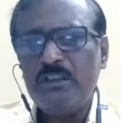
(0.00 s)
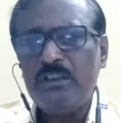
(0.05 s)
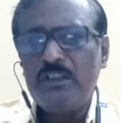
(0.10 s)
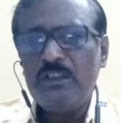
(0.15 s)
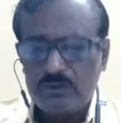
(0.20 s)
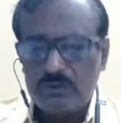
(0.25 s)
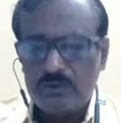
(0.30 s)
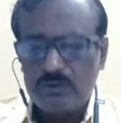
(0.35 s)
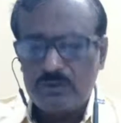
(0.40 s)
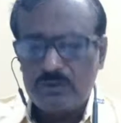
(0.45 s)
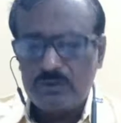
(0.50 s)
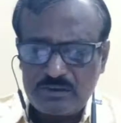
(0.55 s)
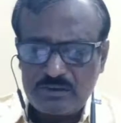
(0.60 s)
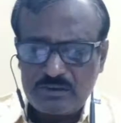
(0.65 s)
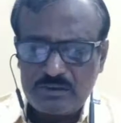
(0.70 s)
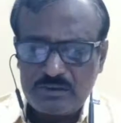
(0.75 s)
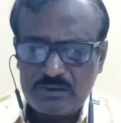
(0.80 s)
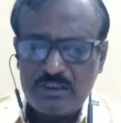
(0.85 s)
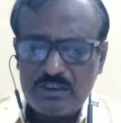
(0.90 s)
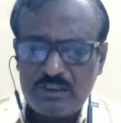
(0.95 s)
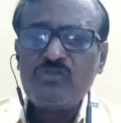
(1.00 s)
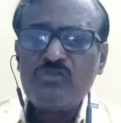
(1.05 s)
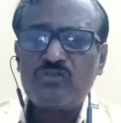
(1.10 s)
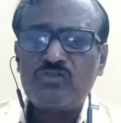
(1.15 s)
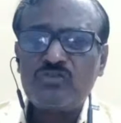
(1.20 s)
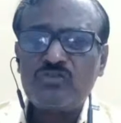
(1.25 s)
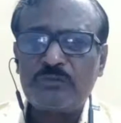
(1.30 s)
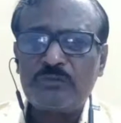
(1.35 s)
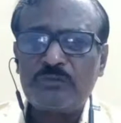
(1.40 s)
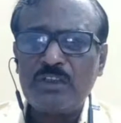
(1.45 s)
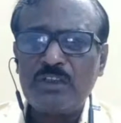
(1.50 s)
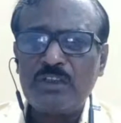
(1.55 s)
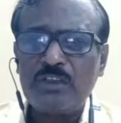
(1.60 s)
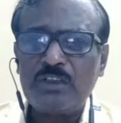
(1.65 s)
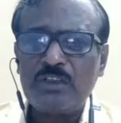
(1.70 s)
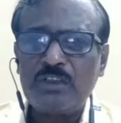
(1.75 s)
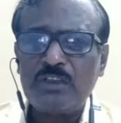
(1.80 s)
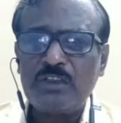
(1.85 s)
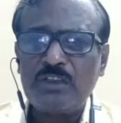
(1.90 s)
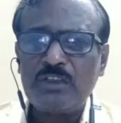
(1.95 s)
This Subsection
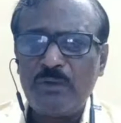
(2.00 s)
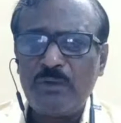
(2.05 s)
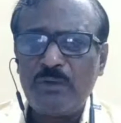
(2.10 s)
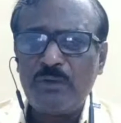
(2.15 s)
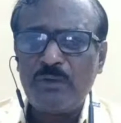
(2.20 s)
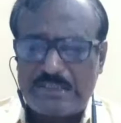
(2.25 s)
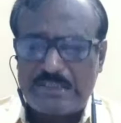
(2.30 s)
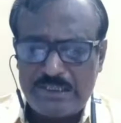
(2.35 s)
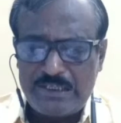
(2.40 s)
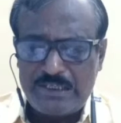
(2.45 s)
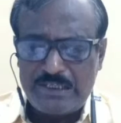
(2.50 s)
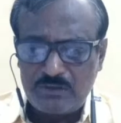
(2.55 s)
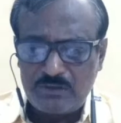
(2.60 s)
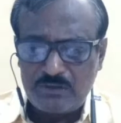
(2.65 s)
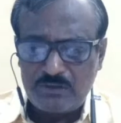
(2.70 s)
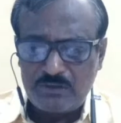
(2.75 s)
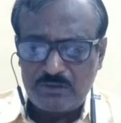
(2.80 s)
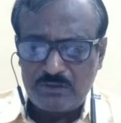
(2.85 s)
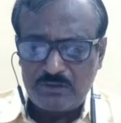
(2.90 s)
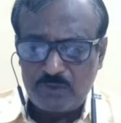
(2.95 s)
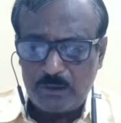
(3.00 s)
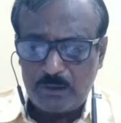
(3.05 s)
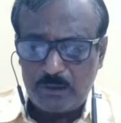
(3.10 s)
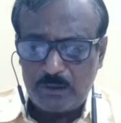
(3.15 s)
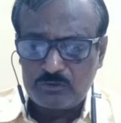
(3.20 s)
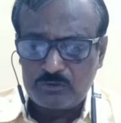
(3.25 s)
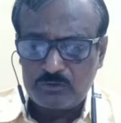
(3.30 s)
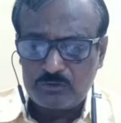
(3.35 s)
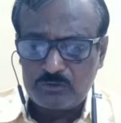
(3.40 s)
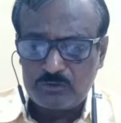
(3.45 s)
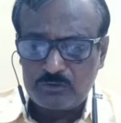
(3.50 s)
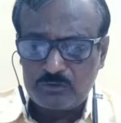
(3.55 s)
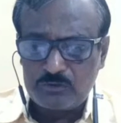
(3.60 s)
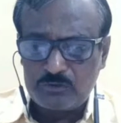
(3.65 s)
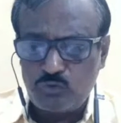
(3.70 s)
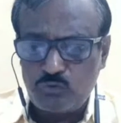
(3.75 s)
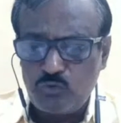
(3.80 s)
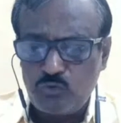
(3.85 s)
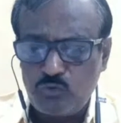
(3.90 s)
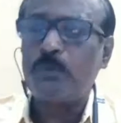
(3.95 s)
41C supposed
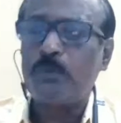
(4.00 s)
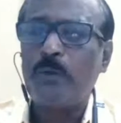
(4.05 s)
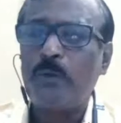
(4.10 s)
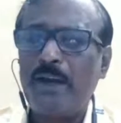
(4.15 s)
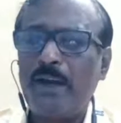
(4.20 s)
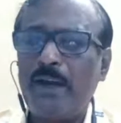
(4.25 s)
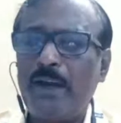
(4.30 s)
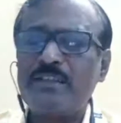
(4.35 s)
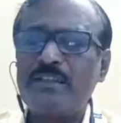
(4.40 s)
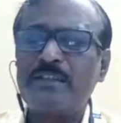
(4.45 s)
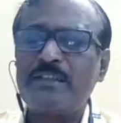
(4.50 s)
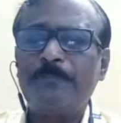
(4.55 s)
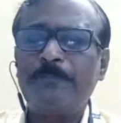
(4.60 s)
to provides